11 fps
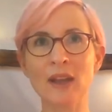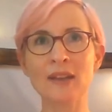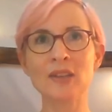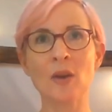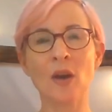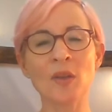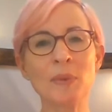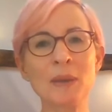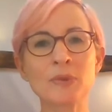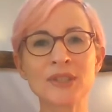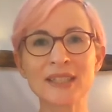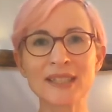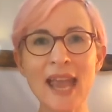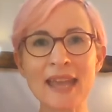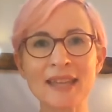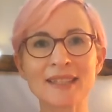other people's
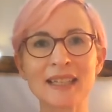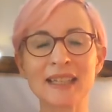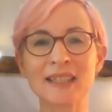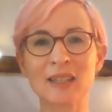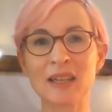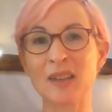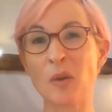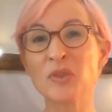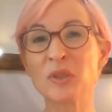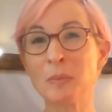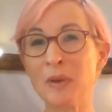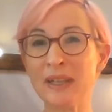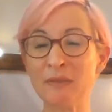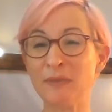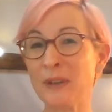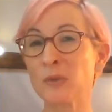success is
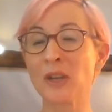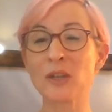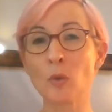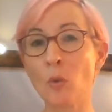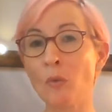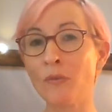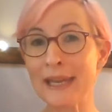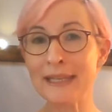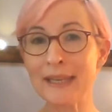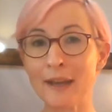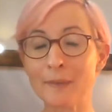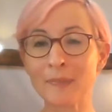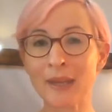ultimately feels like your failure.